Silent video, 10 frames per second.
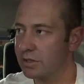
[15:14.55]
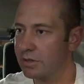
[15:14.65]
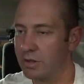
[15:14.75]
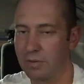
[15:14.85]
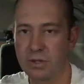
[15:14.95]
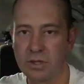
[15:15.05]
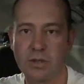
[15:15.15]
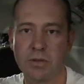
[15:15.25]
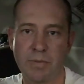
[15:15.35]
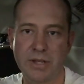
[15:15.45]

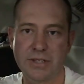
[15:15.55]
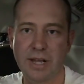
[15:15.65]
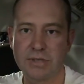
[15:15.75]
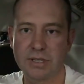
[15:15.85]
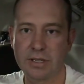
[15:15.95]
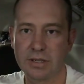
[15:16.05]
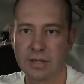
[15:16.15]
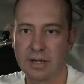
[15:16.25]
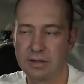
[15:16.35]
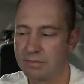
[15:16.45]
you basically have to get
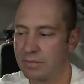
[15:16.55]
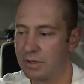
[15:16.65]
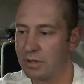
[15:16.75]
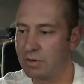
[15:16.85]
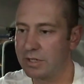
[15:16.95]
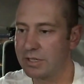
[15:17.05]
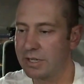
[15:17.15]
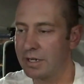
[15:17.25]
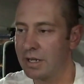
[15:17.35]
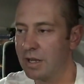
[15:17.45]
a long range tank.